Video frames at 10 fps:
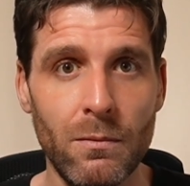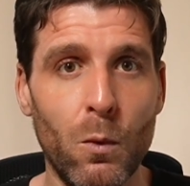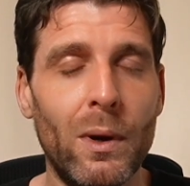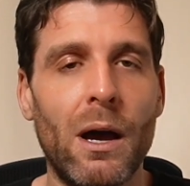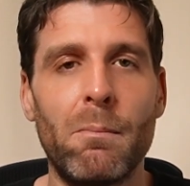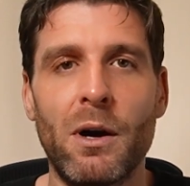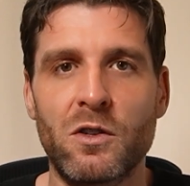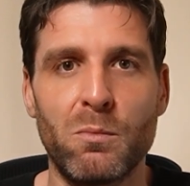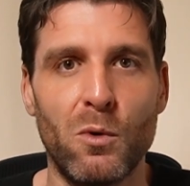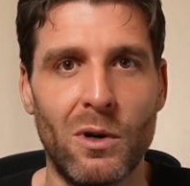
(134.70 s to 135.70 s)
We are
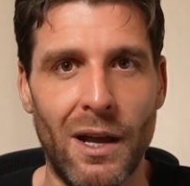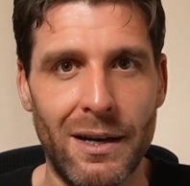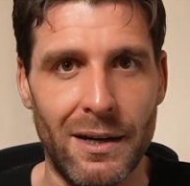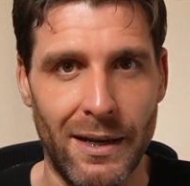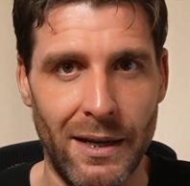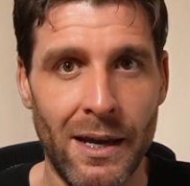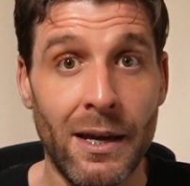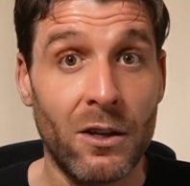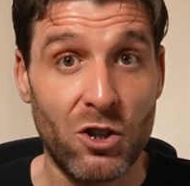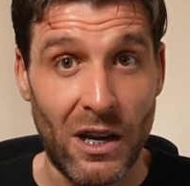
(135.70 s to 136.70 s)
much more likely
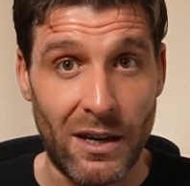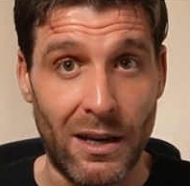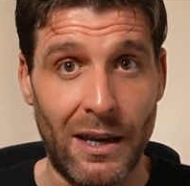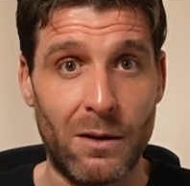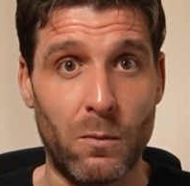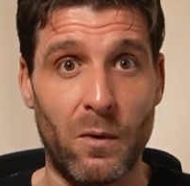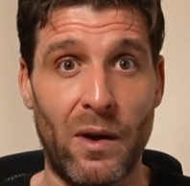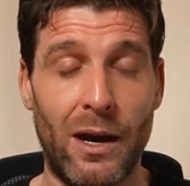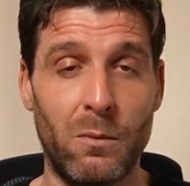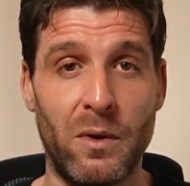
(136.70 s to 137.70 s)
checking in with
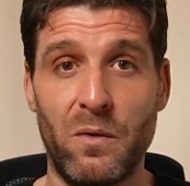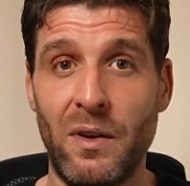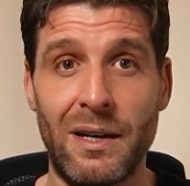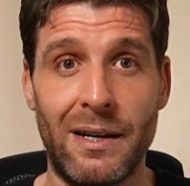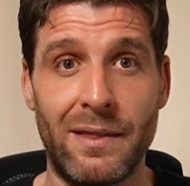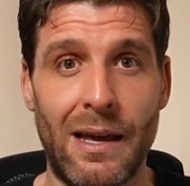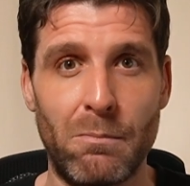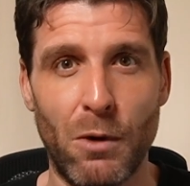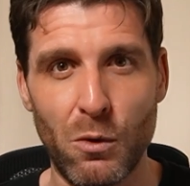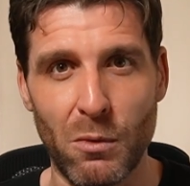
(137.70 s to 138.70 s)
how we feel in that
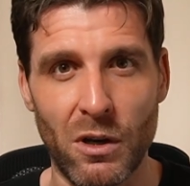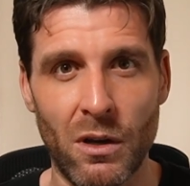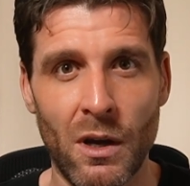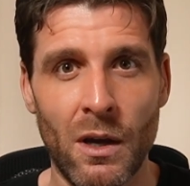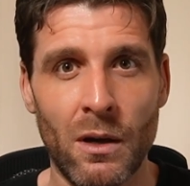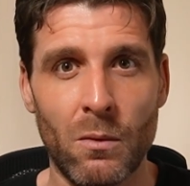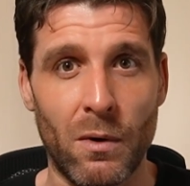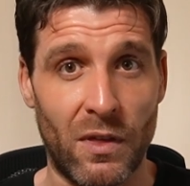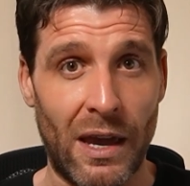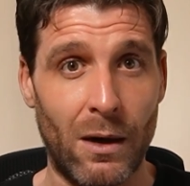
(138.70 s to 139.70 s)
moment,
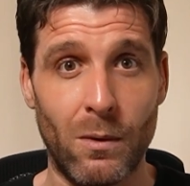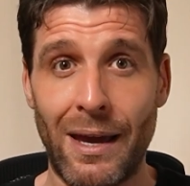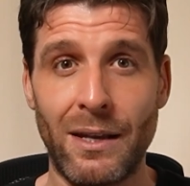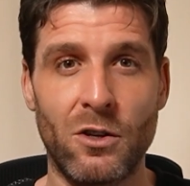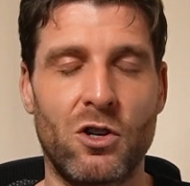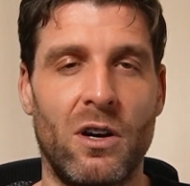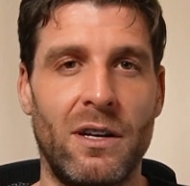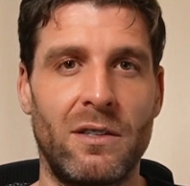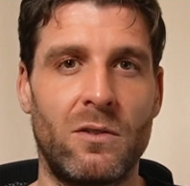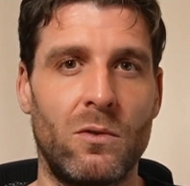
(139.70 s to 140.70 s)
with how
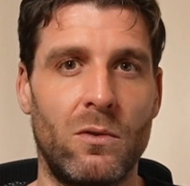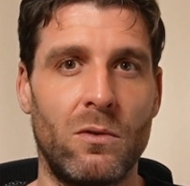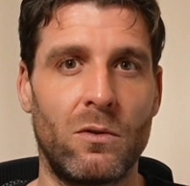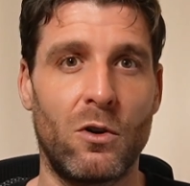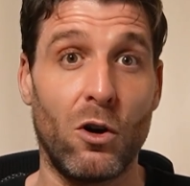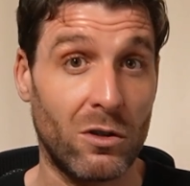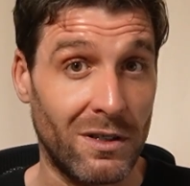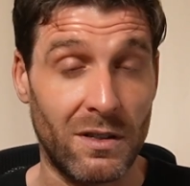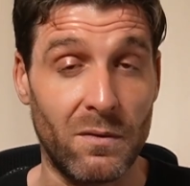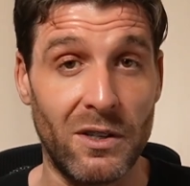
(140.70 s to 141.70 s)
energized or
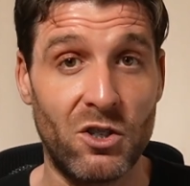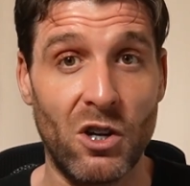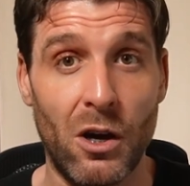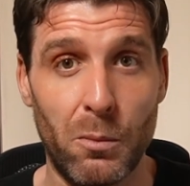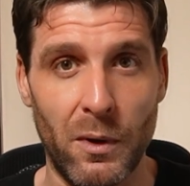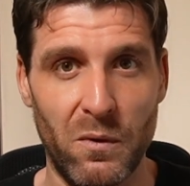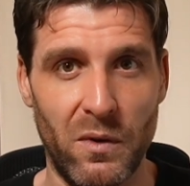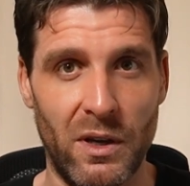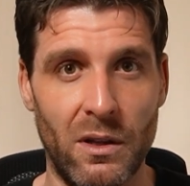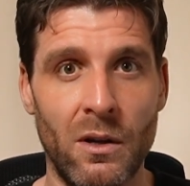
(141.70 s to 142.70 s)
cognitively sharp we
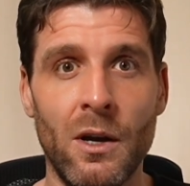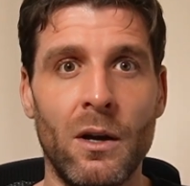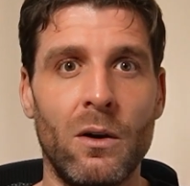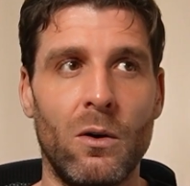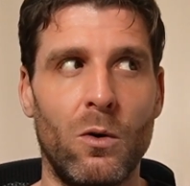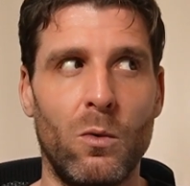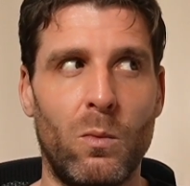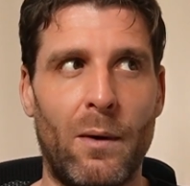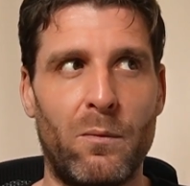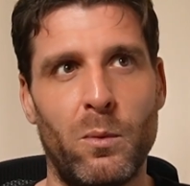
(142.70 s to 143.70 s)
feel, or
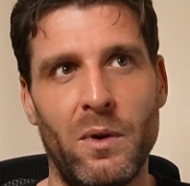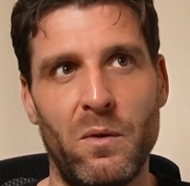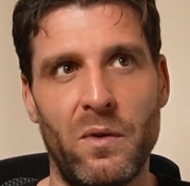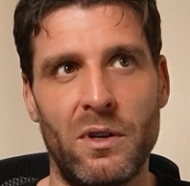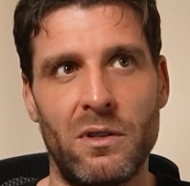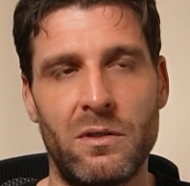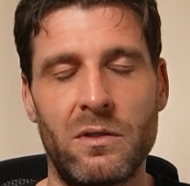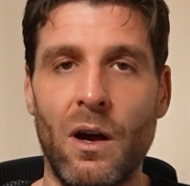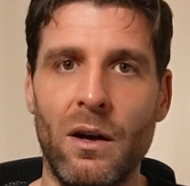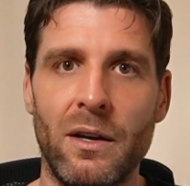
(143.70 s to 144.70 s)
whether we feel
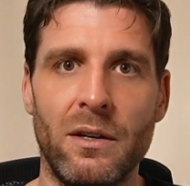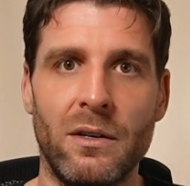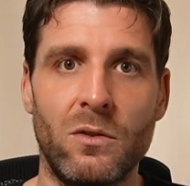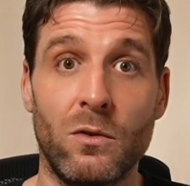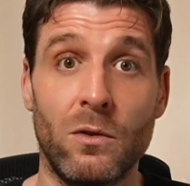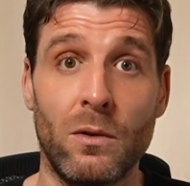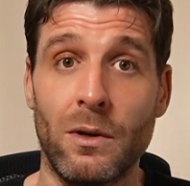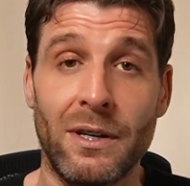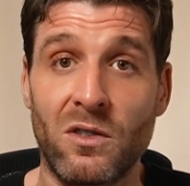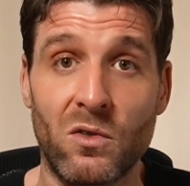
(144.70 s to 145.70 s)
tired or
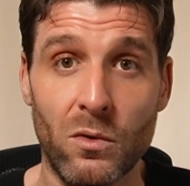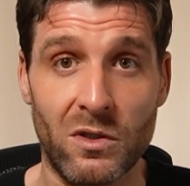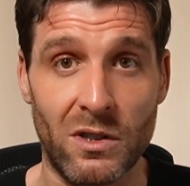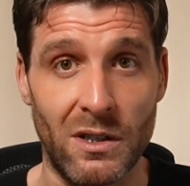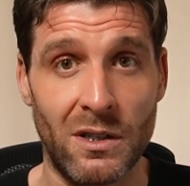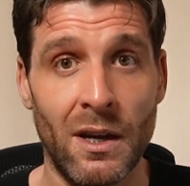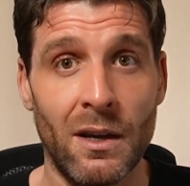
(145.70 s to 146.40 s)
exhausted,